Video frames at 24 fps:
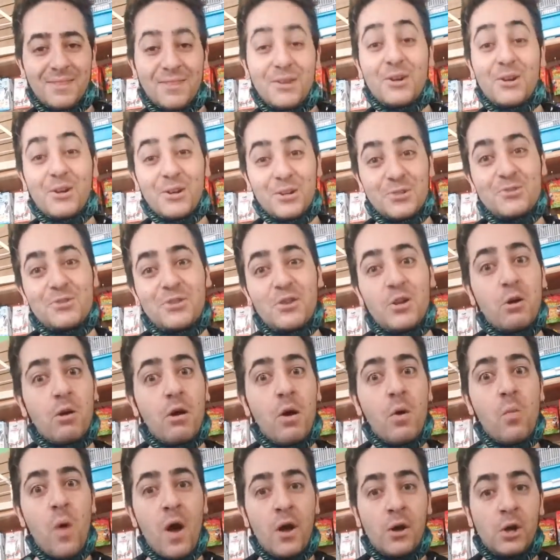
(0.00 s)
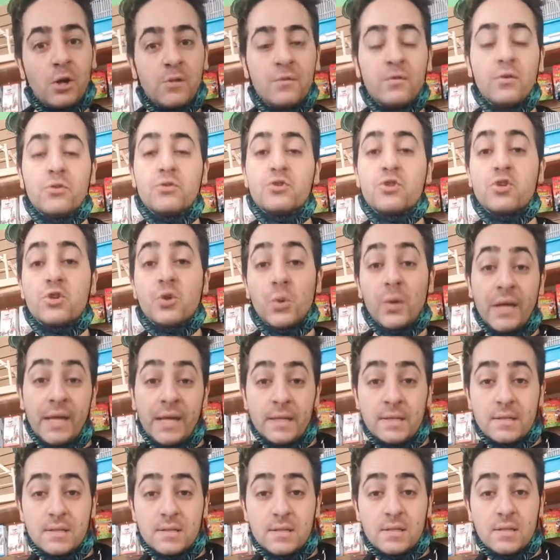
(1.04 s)
They're good. They're a wonderful
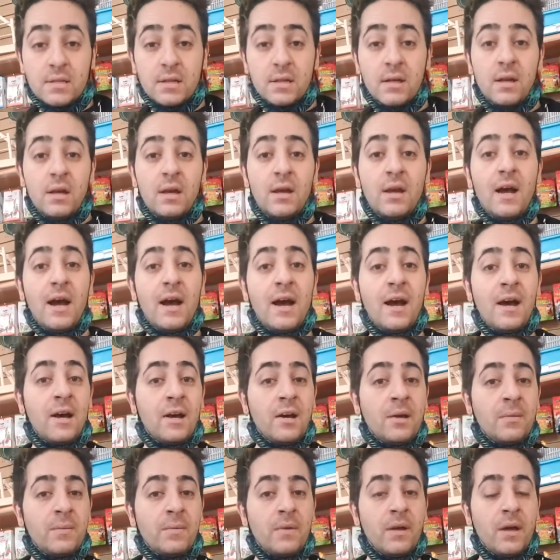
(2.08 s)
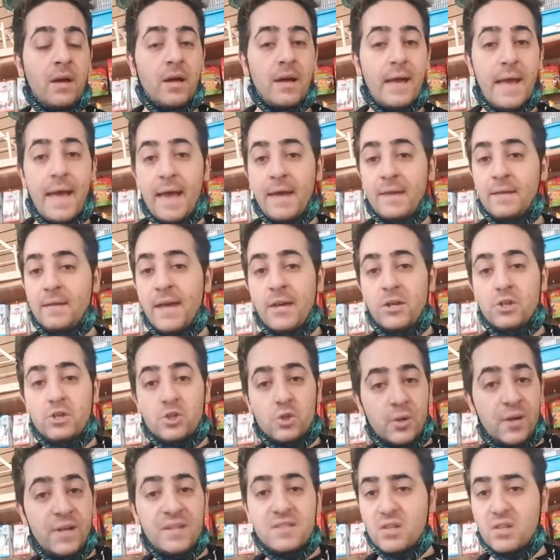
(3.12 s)
treat, and like
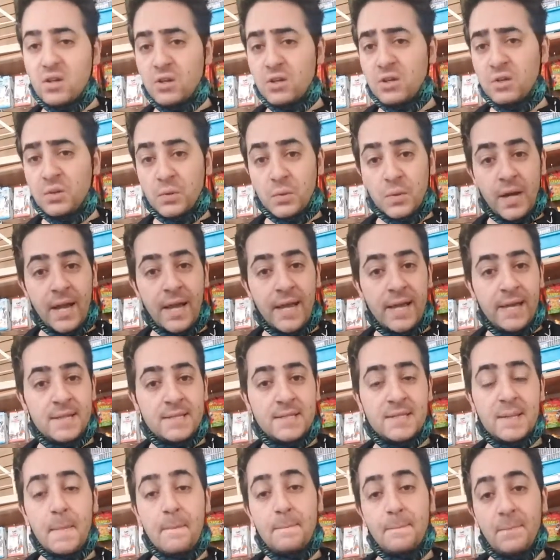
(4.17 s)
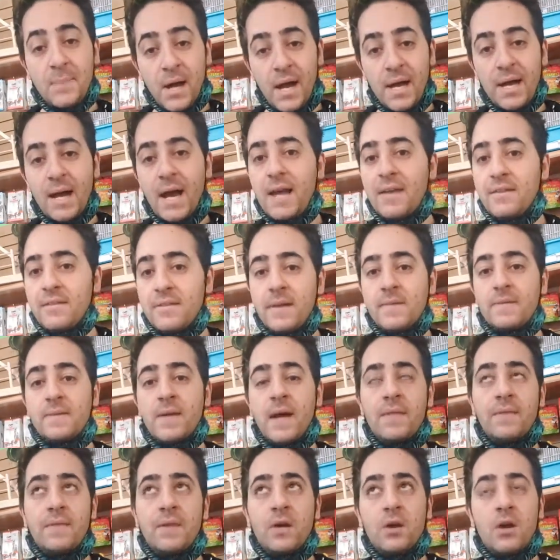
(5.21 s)
treats are great. But I think
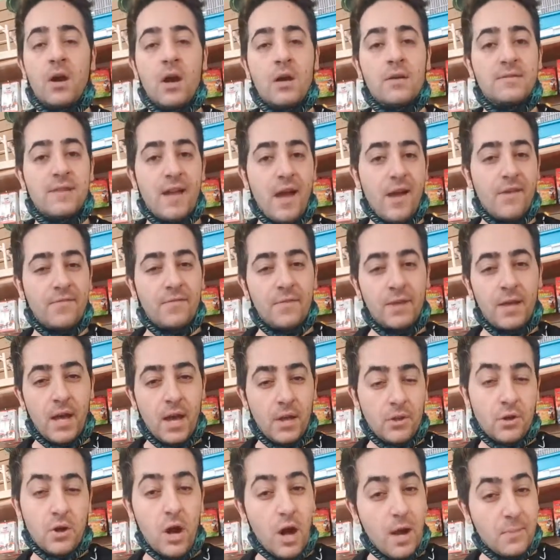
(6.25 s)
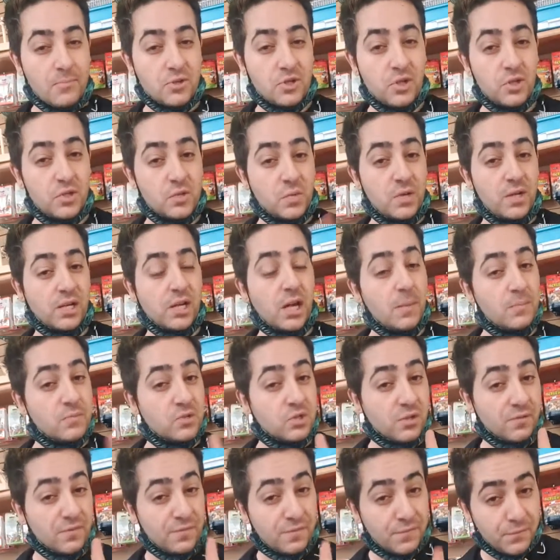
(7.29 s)
that there are definitely other options when it comes
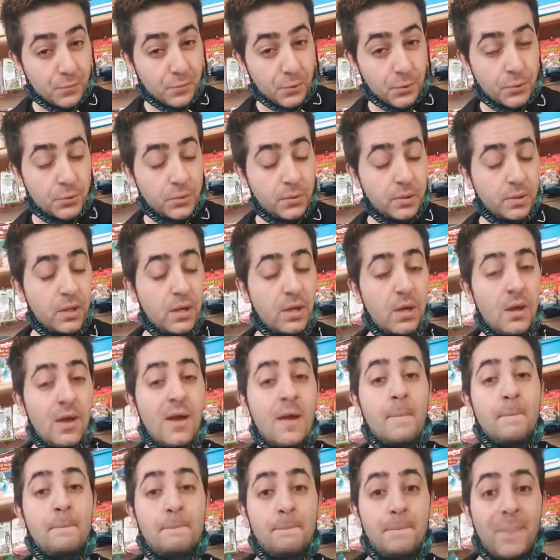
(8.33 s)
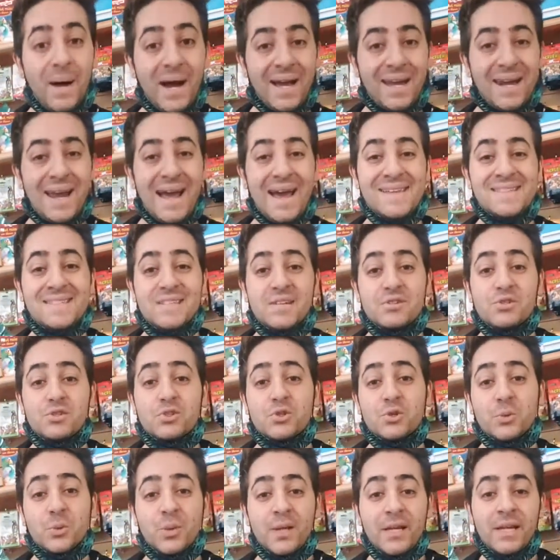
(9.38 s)
to food. But as a
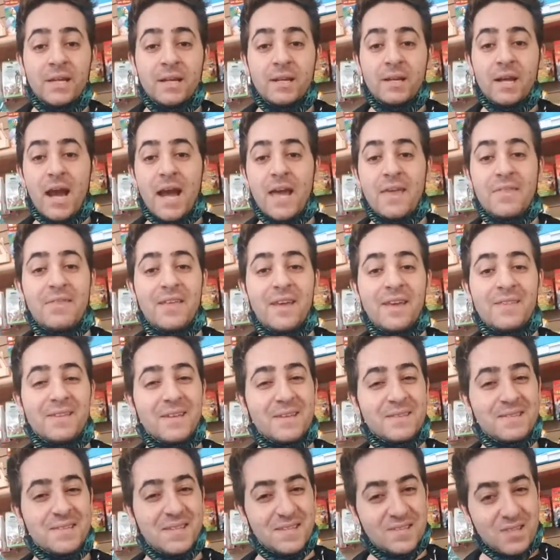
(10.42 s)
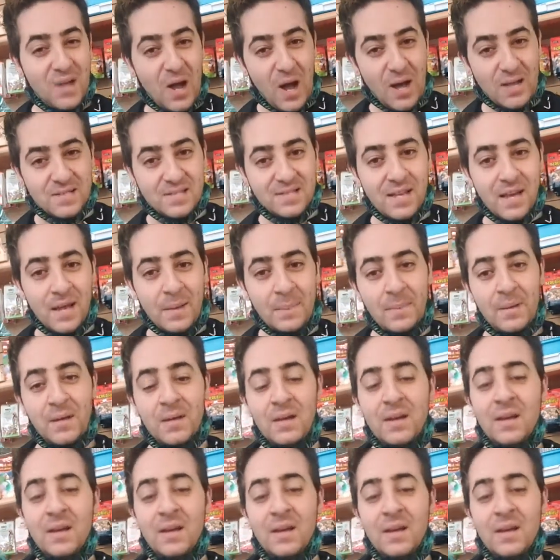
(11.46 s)
treat, I think this is awesome.